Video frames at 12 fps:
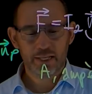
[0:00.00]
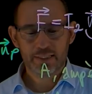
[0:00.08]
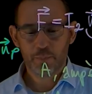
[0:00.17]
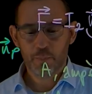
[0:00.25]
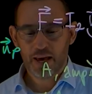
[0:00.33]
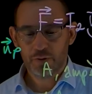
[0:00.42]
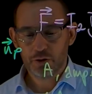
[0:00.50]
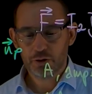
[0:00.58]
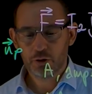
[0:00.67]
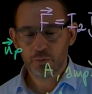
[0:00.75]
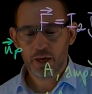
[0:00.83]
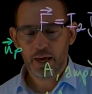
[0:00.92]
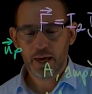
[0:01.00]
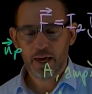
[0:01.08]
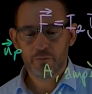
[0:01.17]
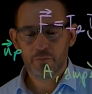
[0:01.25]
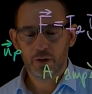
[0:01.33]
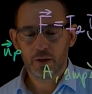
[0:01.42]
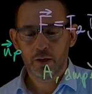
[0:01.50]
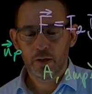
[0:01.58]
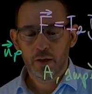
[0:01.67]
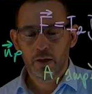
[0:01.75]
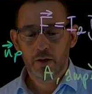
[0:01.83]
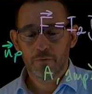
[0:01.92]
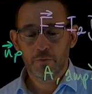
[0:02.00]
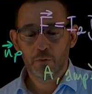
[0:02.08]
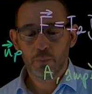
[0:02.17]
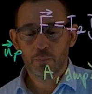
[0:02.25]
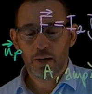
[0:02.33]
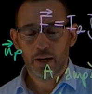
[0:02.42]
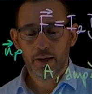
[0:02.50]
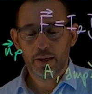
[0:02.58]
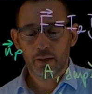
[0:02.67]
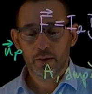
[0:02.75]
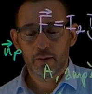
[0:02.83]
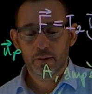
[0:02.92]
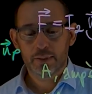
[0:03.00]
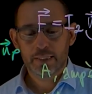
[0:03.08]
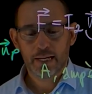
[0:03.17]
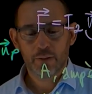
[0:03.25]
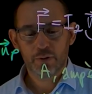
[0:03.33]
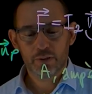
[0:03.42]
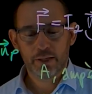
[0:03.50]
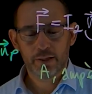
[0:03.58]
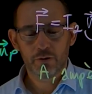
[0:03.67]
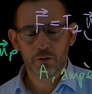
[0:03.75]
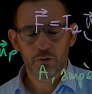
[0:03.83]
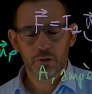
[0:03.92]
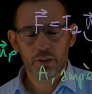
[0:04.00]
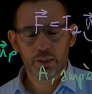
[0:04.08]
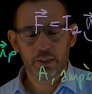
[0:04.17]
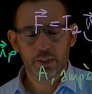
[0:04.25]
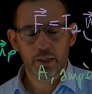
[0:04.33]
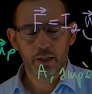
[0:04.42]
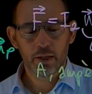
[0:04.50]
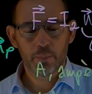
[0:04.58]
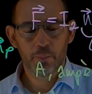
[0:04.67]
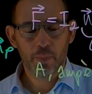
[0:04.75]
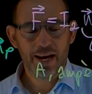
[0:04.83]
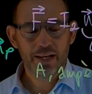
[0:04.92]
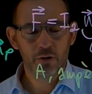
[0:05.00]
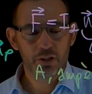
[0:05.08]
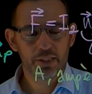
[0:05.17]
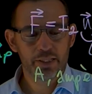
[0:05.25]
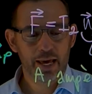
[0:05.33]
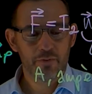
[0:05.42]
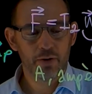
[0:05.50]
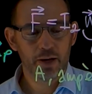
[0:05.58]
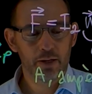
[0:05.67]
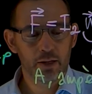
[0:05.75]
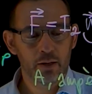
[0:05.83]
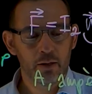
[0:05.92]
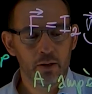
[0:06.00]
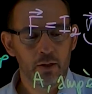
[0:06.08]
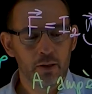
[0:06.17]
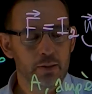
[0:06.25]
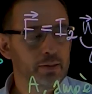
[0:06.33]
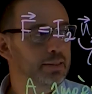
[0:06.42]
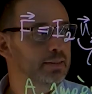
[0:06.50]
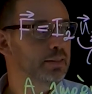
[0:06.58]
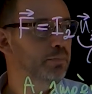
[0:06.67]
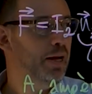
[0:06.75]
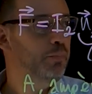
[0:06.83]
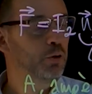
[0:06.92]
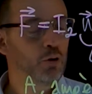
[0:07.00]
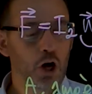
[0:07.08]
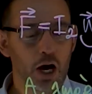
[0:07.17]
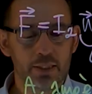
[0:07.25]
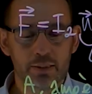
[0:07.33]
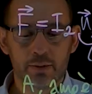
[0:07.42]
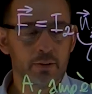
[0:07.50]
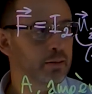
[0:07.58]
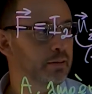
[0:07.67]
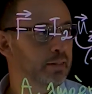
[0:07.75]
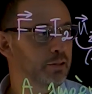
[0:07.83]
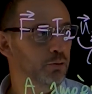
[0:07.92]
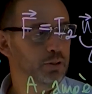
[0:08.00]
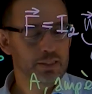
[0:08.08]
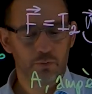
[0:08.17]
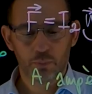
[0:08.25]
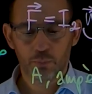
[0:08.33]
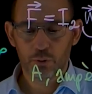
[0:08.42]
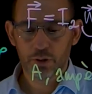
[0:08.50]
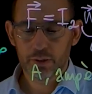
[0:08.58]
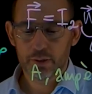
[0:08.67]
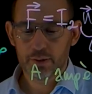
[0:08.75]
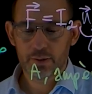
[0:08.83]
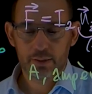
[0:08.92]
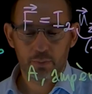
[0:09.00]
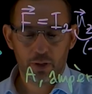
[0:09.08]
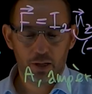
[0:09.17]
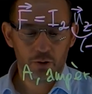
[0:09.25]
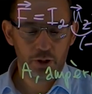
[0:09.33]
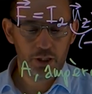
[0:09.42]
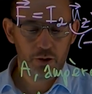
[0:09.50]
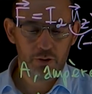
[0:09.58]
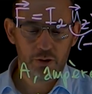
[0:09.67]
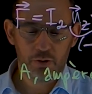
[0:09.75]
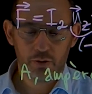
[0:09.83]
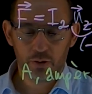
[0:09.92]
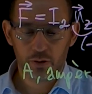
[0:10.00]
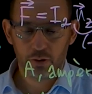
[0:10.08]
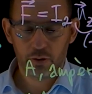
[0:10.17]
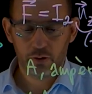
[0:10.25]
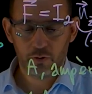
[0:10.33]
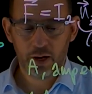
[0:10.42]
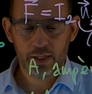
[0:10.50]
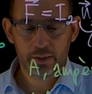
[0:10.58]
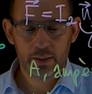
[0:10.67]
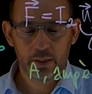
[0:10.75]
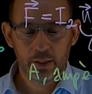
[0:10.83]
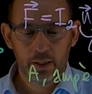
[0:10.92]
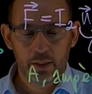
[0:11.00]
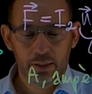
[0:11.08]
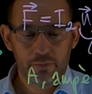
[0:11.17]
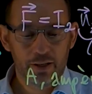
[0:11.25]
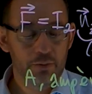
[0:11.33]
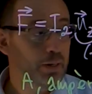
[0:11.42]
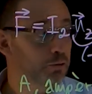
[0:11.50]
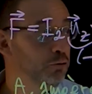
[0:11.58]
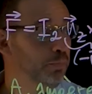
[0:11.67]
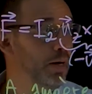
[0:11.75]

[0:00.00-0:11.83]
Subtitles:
doesn't matter. So we have 4 pi times 10 to the minus 7. This is my mu naught. The units, I will put it somehow here on the right, divided by 2